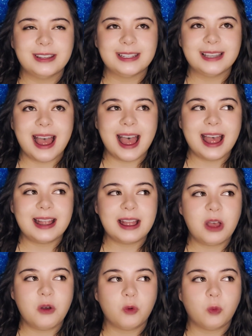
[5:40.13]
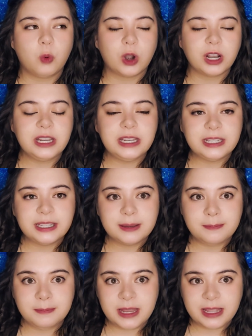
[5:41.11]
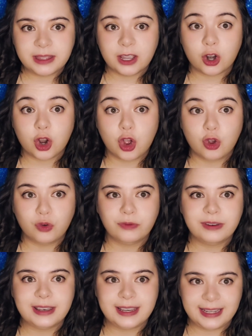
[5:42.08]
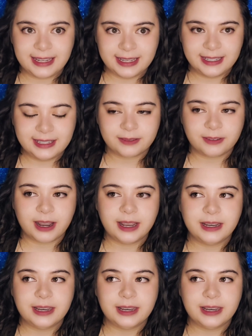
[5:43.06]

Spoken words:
is not working to meet their own needs, right?